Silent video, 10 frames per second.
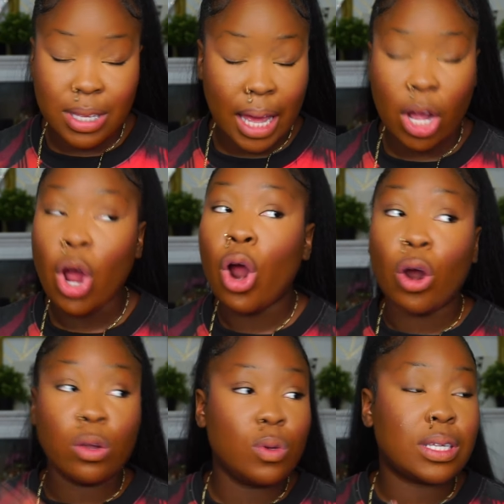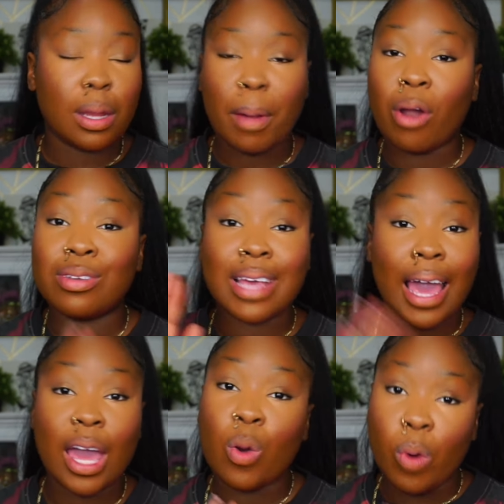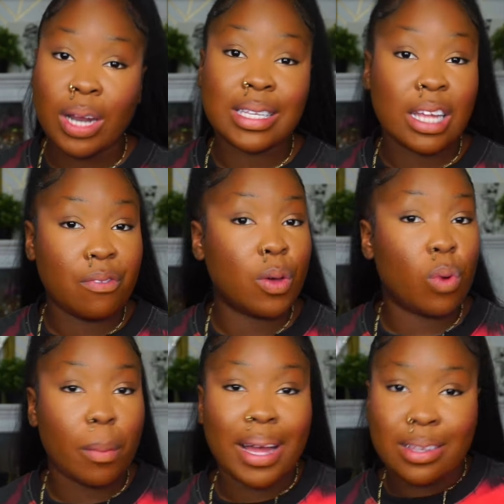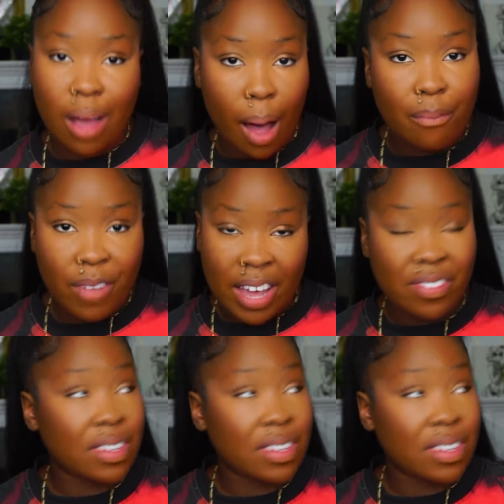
Like her loosening powders A1 is definitely one of my top faves.